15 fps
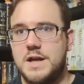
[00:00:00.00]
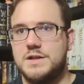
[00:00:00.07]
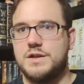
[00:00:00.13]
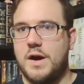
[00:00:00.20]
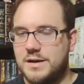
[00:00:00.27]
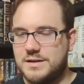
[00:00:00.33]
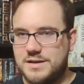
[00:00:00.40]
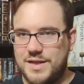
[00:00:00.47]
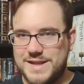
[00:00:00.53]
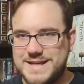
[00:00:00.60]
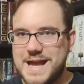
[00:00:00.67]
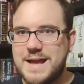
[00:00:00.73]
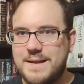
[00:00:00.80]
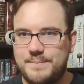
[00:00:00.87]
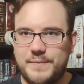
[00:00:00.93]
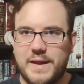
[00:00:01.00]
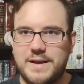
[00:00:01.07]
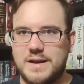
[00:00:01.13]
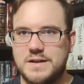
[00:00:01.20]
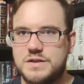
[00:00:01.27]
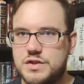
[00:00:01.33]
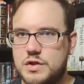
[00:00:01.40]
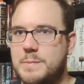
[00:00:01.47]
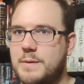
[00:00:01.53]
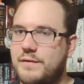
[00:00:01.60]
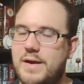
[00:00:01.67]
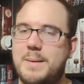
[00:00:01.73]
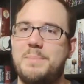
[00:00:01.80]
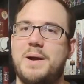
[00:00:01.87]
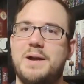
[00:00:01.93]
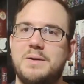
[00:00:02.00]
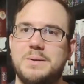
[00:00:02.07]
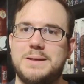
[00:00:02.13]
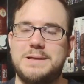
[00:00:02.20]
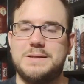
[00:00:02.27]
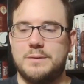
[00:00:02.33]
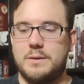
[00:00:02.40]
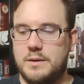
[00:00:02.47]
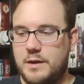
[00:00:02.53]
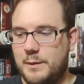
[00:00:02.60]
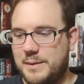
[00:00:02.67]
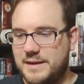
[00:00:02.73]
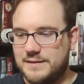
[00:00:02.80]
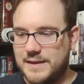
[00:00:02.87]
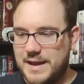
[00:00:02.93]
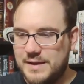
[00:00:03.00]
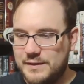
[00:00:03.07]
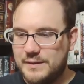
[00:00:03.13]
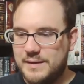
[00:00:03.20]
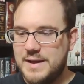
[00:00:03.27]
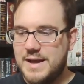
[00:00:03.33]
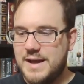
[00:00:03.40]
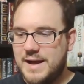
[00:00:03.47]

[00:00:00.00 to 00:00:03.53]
talk to the dead and not super vampire-y until a little bit later.